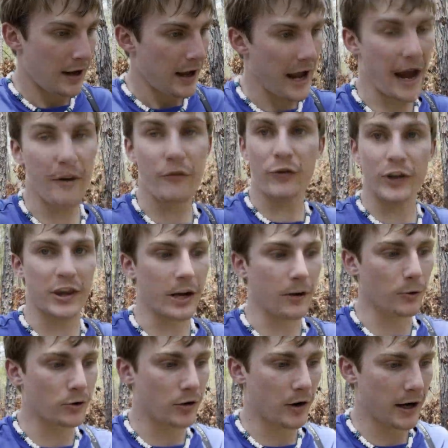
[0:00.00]
Everything
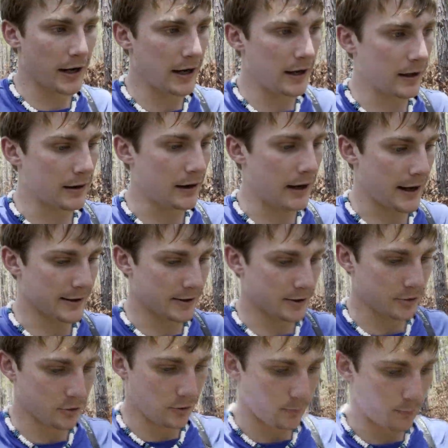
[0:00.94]
would try to eat a glass
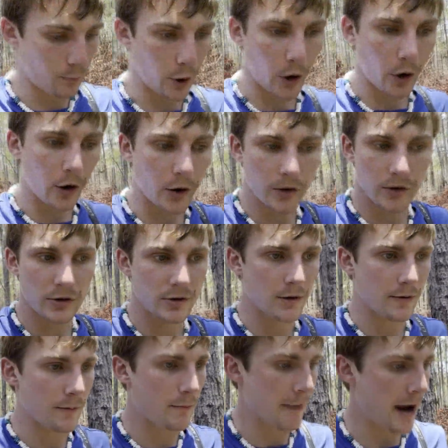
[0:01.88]
lizard. Birds,
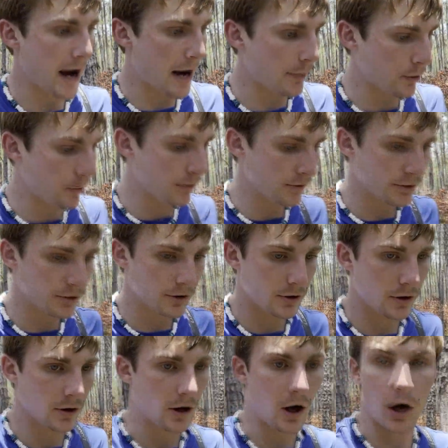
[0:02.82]
mammals,
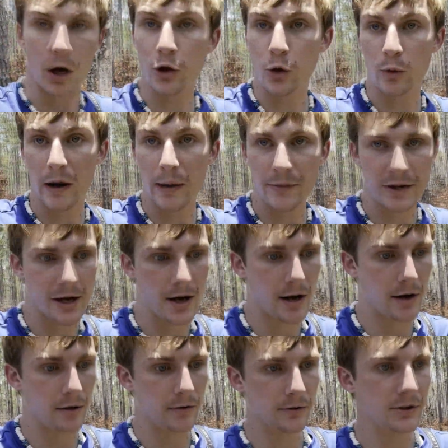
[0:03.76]
other
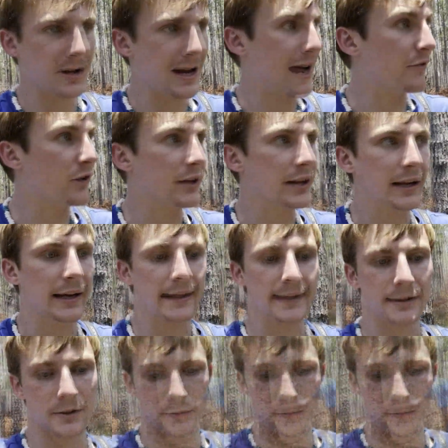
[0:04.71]
reptiles, everything eats them.